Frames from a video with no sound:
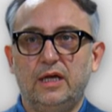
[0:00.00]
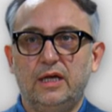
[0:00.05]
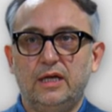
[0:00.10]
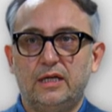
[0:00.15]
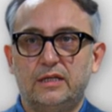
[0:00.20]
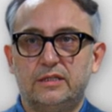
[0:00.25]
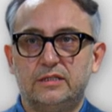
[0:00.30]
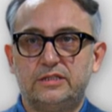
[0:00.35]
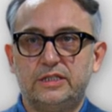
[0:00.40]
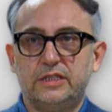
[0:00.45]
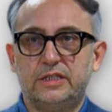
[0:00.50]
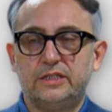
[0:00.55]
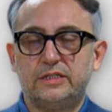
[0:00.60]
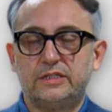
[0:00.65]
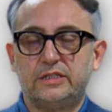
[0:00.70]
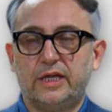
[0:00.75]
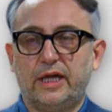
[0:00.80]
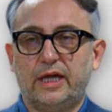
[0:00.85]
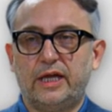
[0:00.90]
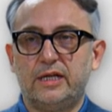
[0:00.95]
in the
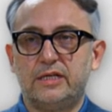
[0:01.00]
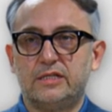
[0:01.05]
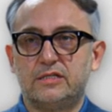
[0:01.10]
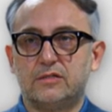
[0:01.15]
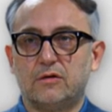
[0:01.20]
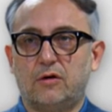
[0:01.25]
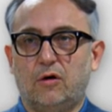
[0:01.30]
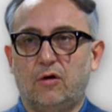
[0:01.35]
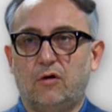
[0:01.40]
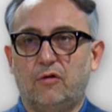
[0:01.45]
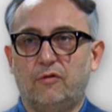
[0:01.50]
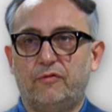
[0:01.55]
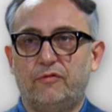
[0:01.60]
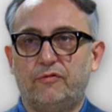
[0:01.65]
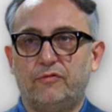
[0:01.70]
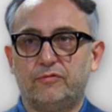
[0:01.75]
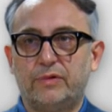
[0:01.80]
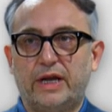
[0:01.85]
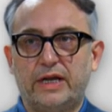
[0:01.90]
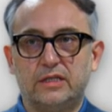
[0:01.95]
city-states
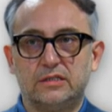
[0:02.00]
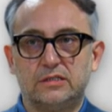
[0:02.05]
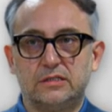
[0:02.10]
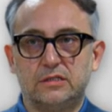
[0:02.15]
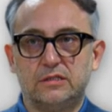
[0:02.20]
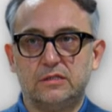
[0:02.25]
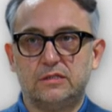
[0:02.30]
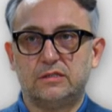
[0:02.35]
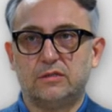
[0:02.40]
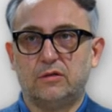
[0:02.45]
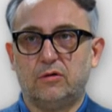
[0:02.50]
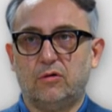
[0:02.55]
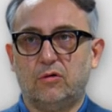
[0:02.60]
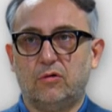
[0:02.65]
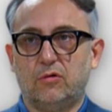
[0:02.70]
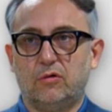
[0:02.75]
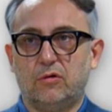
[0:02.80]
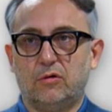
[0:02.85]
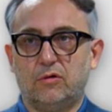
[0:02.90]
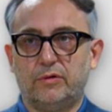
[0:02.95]
of Renaissance
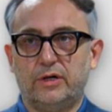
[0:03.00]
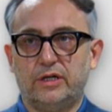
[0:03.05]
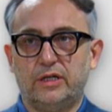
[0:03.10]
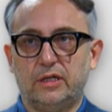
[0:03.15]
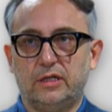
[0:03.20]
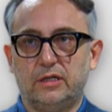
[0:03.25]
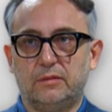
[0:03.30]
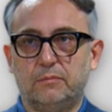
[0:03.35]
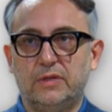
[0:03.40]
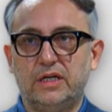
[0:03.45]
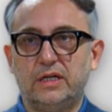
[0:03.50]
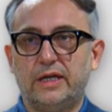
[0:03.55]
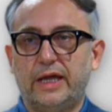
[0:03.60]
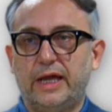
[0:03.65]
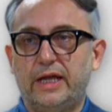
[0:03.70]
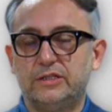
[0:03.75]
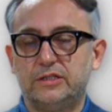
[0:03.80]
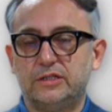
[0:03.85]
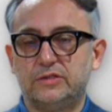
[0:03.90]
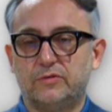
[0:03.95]
or already in the Middle
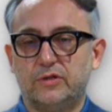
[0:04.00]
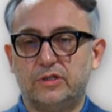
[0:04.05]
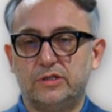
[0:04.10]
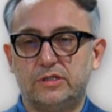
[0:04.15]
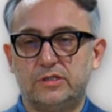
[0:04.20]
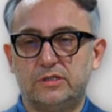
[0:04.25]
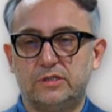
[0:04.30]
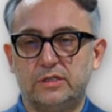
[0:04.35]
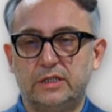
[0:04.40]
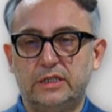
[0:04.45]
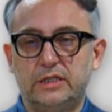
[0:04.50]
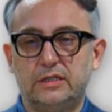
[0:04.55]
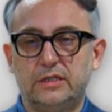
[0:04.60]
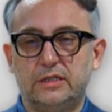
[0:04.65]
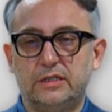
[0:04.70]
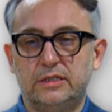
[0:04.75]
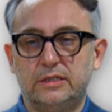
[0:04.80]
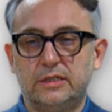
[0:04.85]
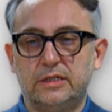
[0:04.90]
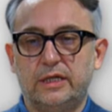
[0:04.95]
Ages, for instance, in
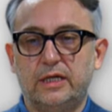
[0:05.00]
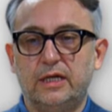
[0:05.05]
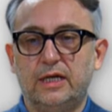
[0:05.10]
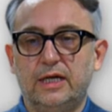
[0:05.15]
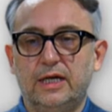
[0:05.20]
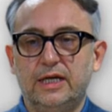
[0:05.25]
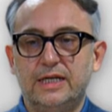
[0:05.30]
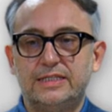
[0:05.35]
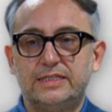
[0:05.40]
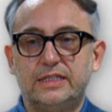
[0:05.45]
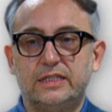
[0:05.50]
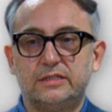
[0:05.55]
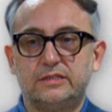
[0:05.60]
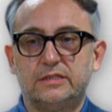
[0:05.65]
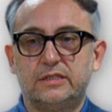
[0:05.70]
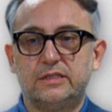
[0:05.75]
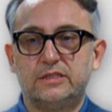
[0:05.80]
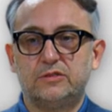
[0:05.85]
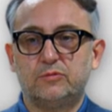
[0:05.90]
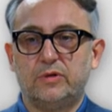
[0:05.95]
Italy,
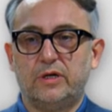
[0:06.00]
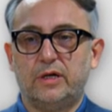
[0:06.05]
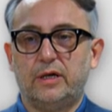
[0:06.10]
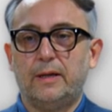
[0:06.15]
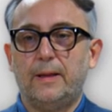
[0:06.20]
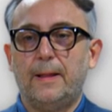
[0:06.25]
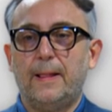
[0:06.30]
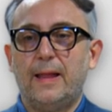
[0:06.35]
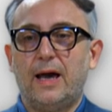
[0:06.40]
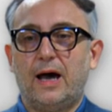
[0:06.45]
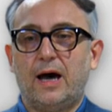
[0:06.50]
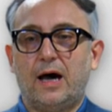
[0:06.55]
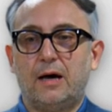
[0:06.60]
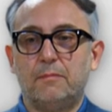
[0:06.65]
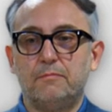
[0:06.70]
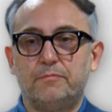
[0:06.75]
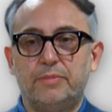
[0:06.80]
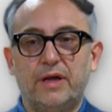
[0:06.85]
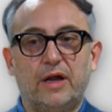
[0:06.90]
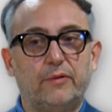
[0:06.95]
citizens were
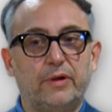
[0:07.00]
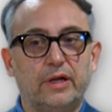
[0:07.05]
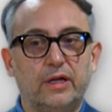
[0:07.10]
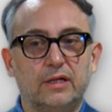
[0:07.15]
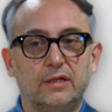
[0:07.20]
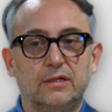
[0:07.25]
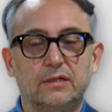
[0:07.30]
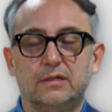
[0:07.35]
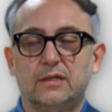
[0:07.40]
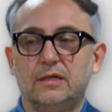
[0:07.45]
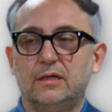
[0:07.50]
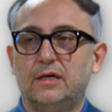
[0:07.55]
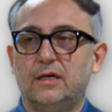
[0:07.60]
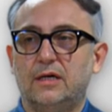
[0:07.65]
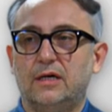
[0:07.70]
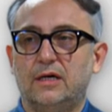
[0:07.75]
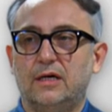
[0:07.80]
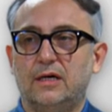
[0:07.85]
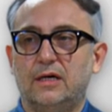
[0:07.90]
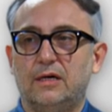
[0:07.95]
arm-bearing
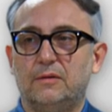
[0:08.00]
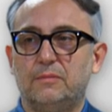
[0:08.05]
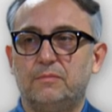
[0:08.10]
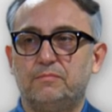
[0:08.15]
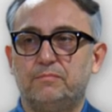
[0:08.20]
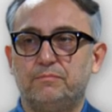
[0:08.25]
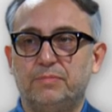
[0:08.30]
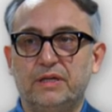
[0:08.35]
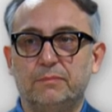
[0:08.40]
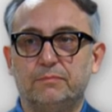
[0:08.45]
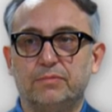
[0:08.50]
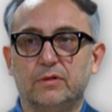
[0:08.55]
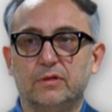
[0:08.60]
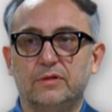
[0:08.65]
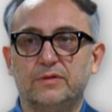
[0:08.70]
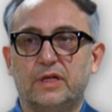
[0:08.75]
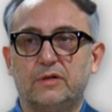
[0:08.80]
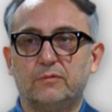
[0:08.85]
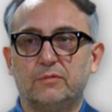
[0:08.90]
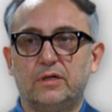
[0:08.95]
uh,
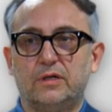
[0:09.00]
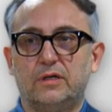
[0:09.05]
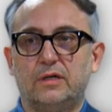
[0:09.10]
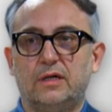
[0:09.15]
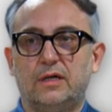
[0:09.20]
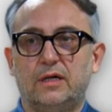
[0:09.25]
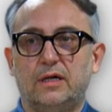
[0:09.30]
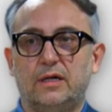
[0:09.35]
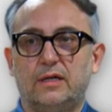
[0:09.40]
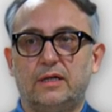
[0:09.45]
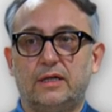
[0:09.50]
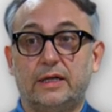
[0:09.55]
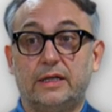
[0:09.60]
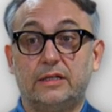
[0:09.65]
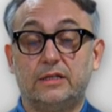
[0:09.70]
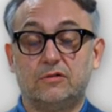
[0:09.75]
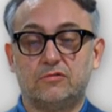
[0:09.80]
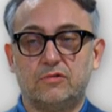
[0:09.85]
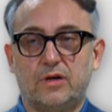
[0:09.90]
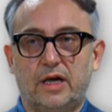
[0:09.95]
people that, were, uh, that
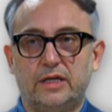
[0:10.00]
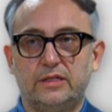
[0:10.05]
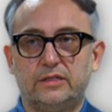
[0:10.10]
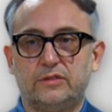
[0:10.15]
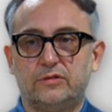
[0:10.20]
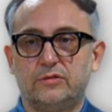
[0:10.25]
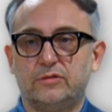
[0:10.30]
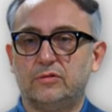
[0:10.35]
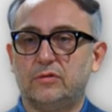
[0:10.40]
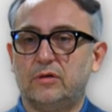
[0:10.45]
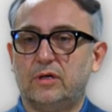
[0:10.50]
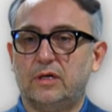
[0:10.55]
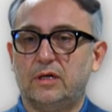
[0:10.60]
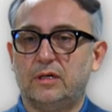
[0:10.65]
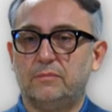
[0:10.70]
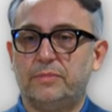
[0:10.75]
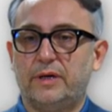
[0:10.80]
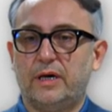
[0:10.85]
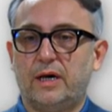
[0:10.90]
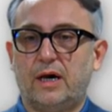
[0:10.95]
had the right to uh, bear